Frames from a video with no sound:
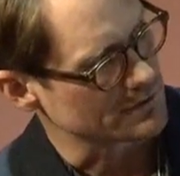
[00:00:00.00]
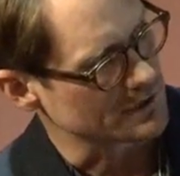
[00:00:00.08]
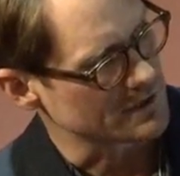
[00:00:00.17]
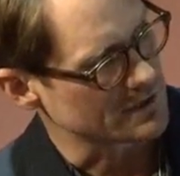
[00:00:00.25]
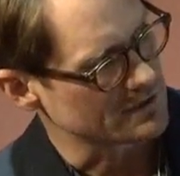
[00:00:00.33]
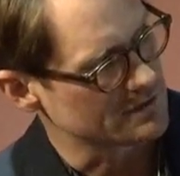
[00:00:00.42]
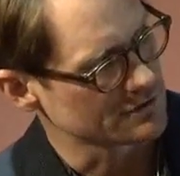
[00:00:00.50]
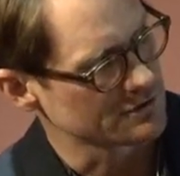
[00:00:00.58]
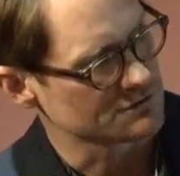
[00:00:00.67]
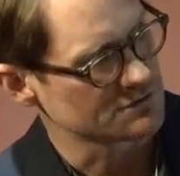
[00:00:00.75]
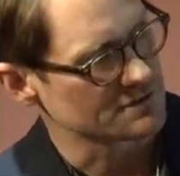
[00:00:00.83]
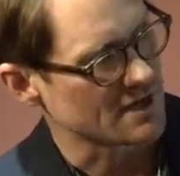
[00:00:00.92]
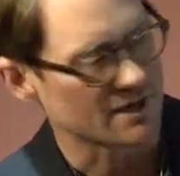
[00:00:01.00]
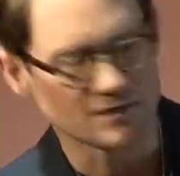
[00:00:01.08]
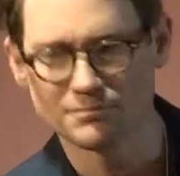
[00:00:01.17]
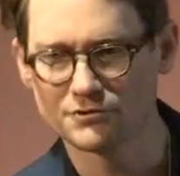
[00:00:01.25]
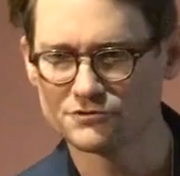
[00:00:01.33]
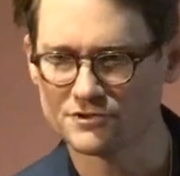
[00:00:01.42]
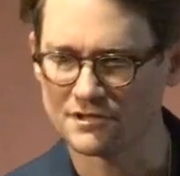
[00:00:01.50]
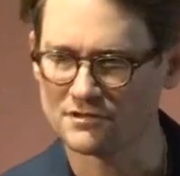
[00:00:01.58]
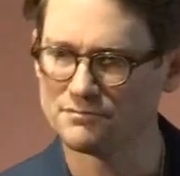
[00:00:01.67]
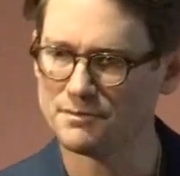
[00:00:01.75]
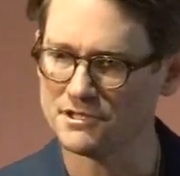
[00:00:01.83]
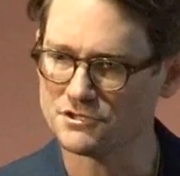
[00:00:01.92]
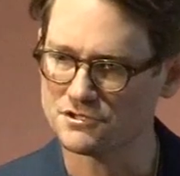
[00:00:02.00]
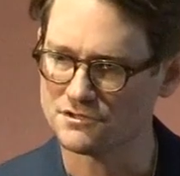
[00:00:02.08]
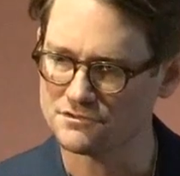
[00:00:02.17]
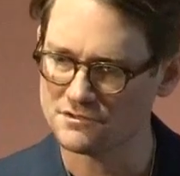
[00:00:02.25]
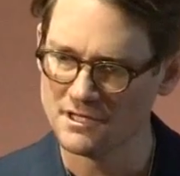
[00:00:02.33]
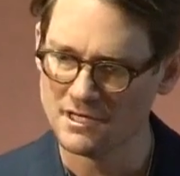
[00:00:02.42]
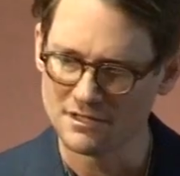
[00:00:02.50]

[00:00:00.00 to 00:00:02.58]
right? And there is a 9% of patients,